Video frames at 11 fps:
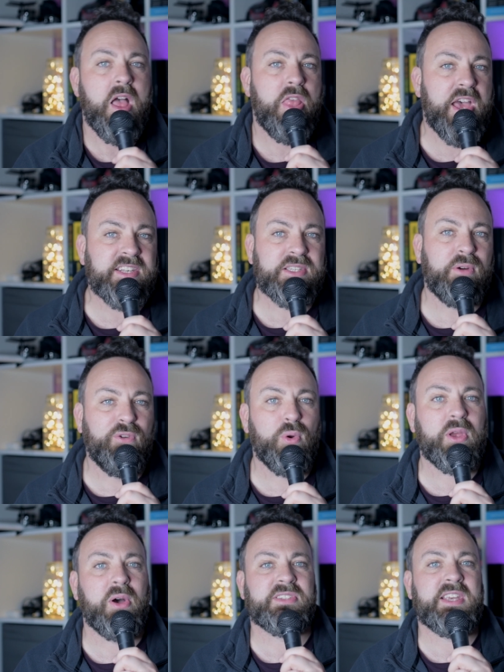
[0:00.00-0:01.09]
They're still
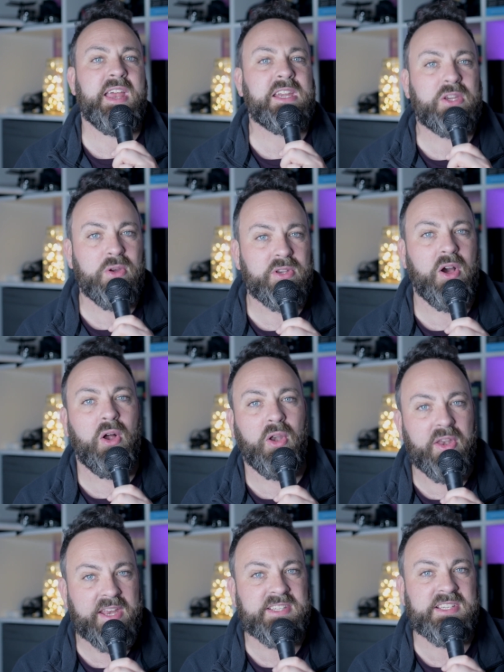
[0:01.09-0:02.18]
forecasting a good
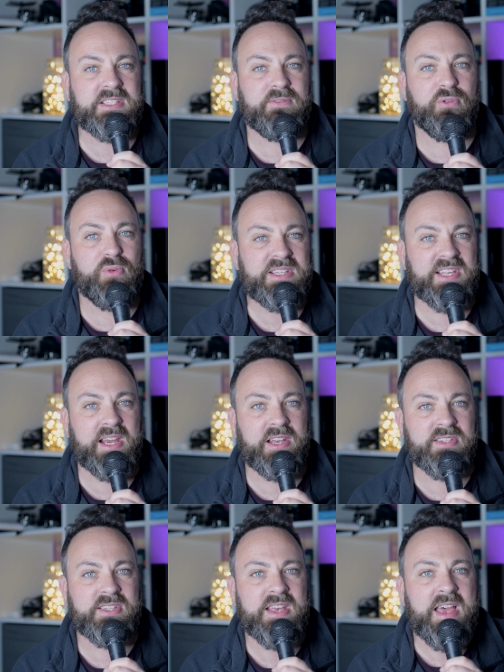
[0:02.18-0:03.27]
holiday season for
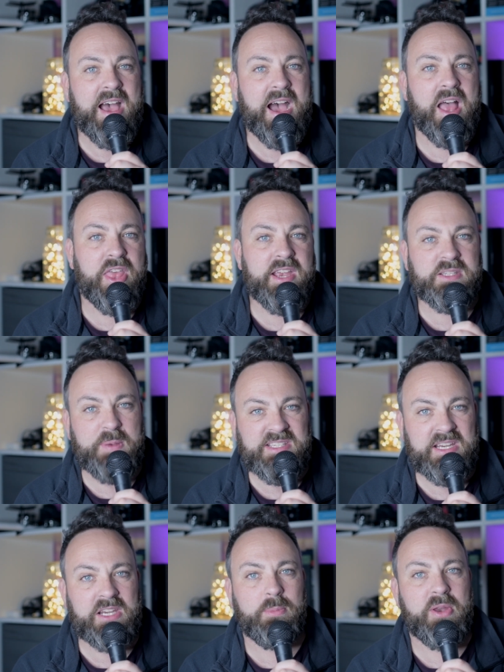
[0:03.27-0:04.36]
retailers, and they expect
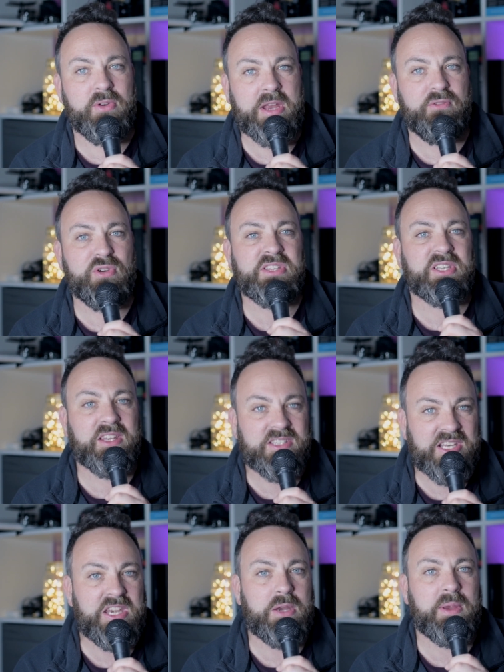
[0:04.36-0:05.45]
economic recovery to
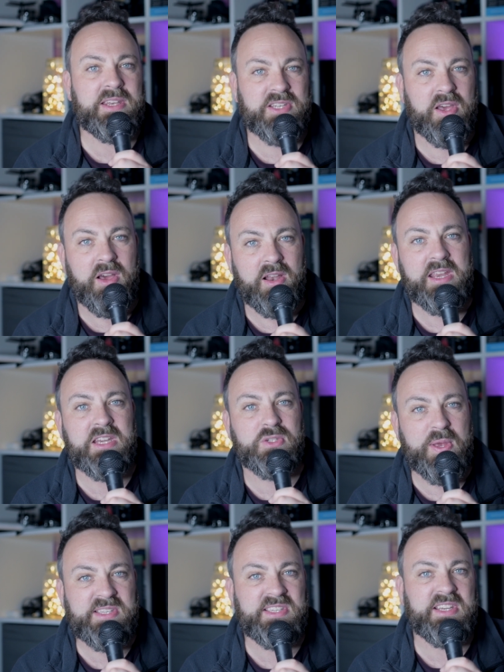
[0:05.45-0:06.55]
continue into early
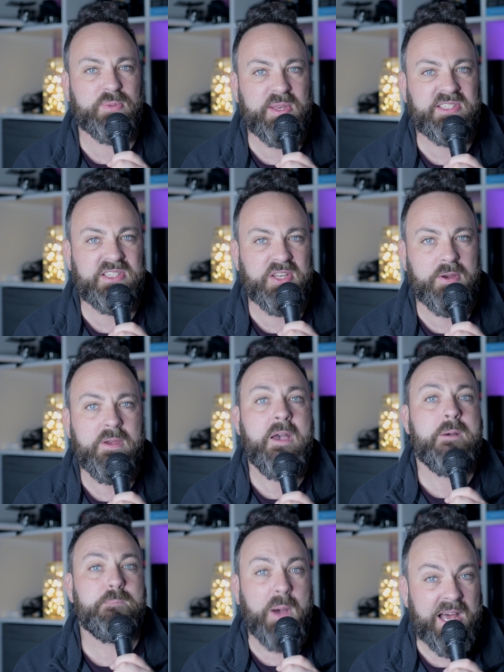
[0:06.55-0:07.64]
2022,
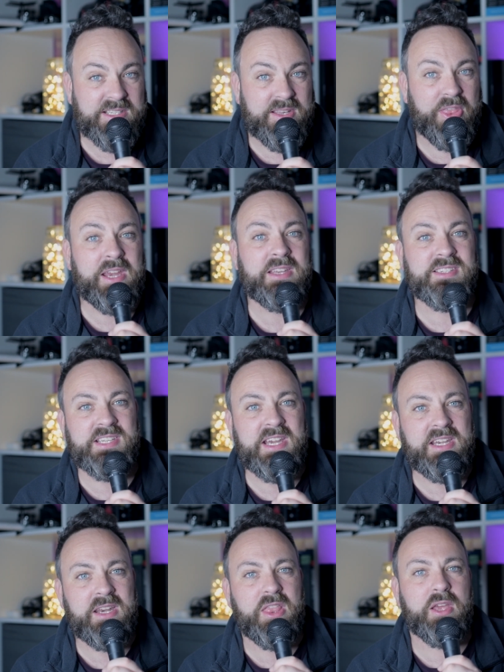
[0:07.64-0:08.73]
but they
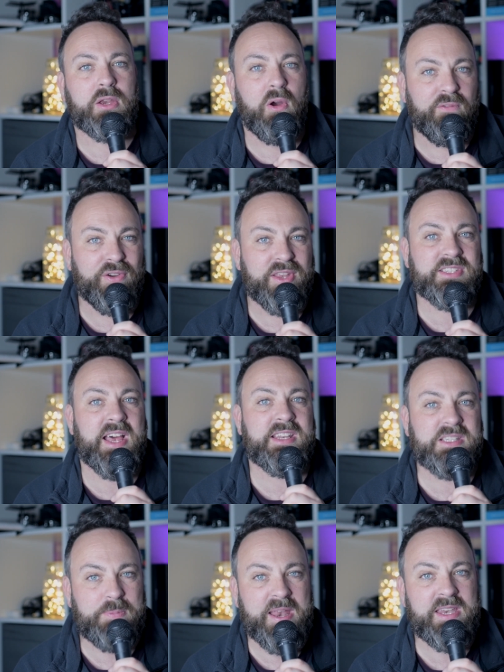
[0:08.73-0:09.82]
conceded that confidence and
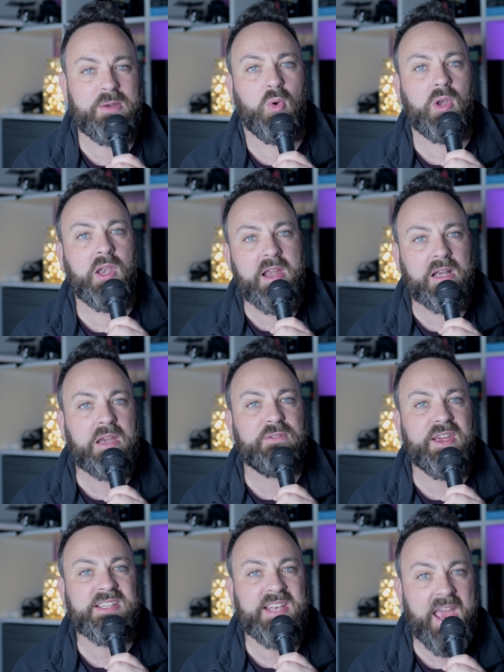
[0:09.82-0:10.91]
spending will likely
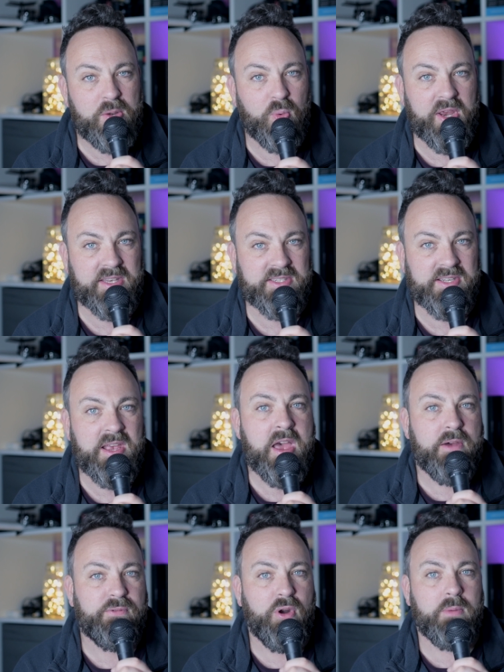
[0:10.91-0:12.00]
face headwinds
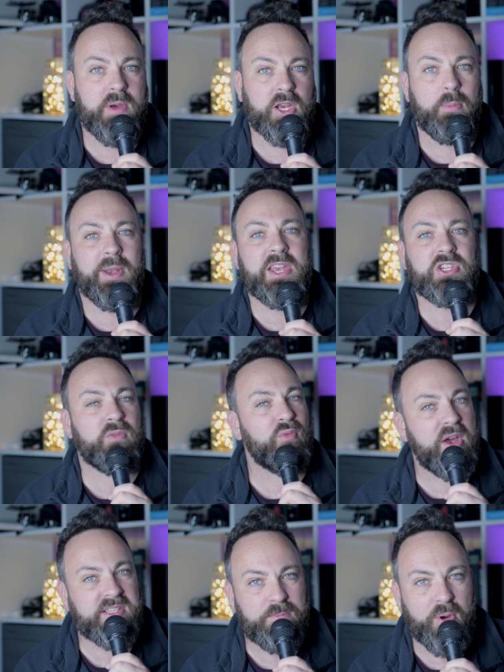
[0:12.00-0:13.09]
from a combination of
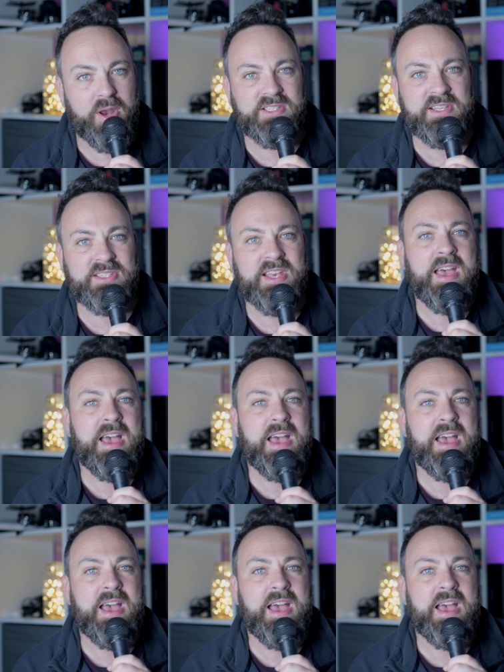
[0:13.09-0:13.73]
rising prices